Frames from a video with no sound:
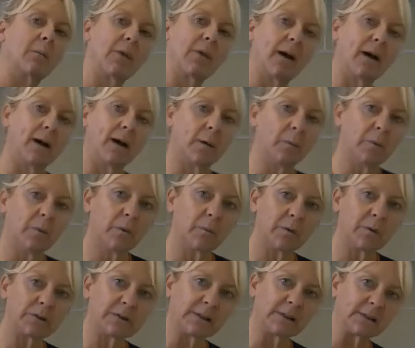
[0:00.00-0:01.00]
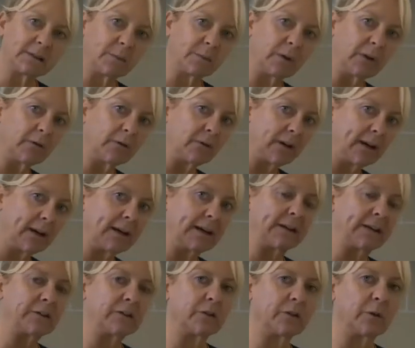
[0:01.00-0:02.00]
the hub, which is what you really
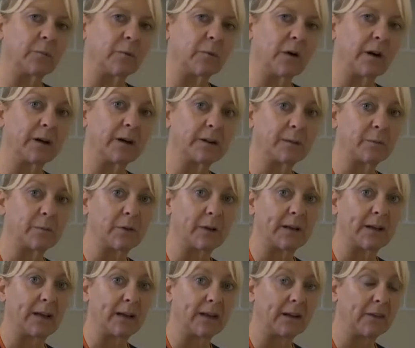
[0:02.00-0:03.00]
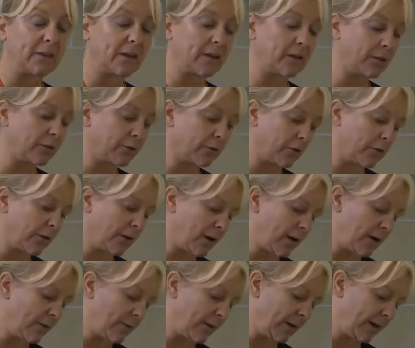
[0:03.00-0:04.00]
need to do prior to putting anything through the
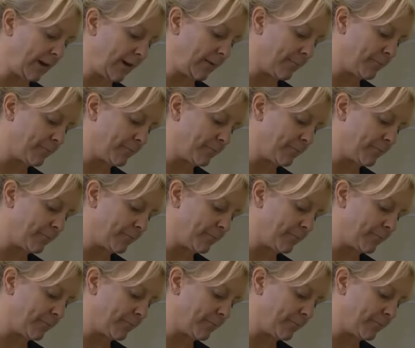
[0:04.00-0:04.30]
IV.